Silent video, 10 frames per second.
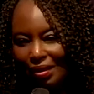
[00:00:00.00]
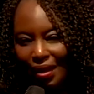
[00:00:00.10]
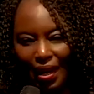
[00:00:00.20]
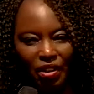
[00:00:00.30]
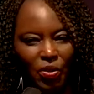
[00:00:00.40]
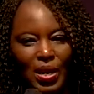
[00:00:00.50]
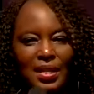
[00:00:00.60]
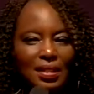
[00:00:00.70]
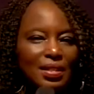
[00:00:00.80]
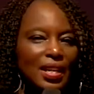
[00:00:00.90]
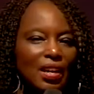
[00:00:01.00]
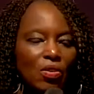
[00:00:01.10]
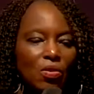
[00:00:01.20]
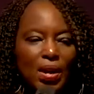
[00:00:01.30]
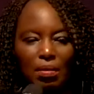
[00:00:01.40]
and created these
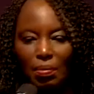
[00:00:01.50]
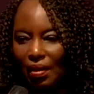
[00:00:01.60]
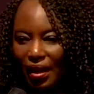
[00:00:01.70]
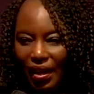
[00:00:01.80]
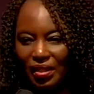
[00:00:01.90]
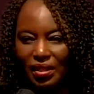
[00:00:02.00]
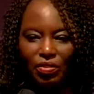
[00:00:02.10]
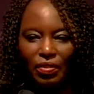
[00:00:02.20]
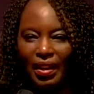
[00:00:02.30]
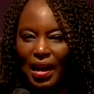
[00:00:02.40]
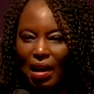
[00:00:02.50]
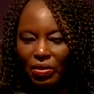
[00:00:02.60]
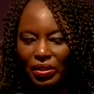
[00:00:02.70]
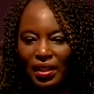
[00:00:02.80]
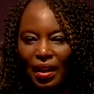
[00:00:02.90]
incredible linkages of
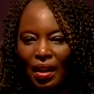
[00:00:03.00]
encounter,